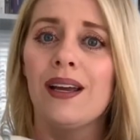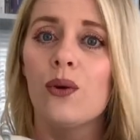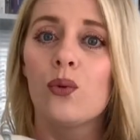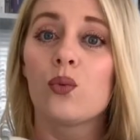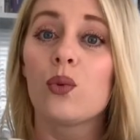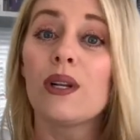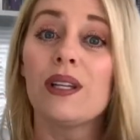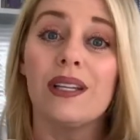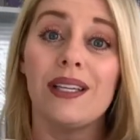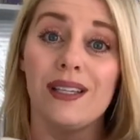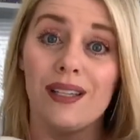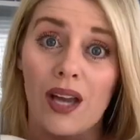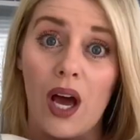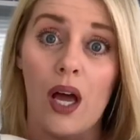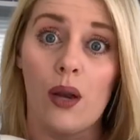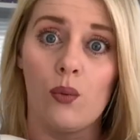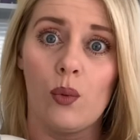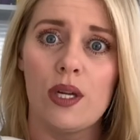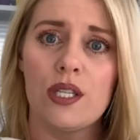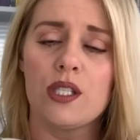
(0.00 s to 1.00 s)
Really
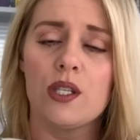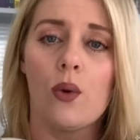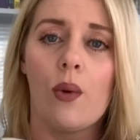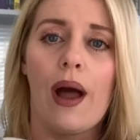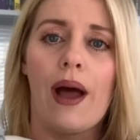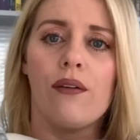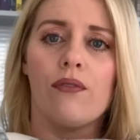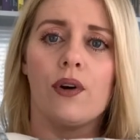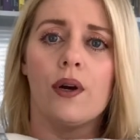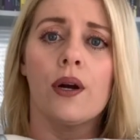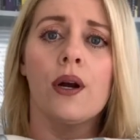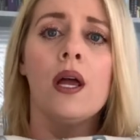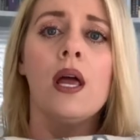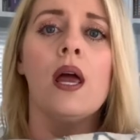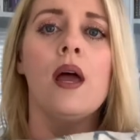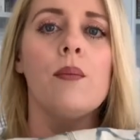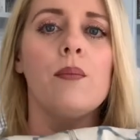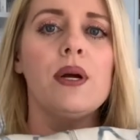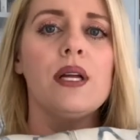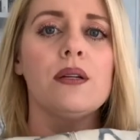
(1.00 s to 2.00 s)
none whatsoever.
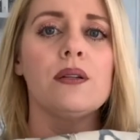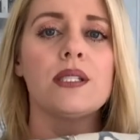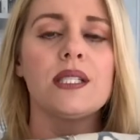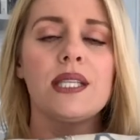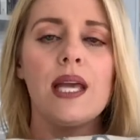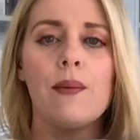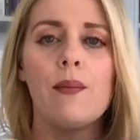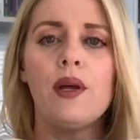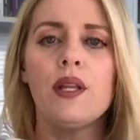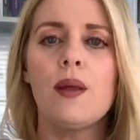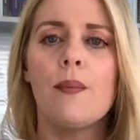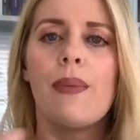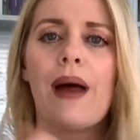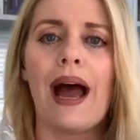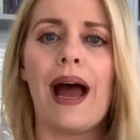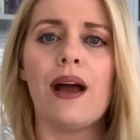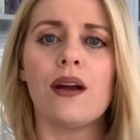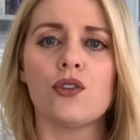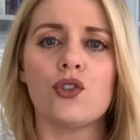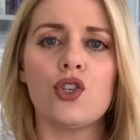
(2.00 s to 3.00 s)
But same on the
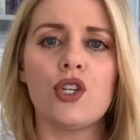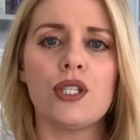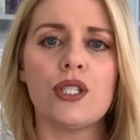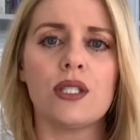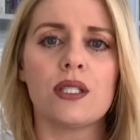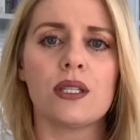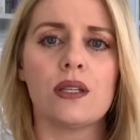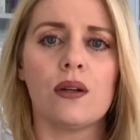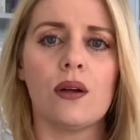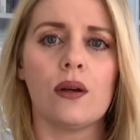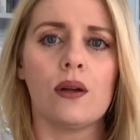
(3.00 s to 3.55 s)
back, just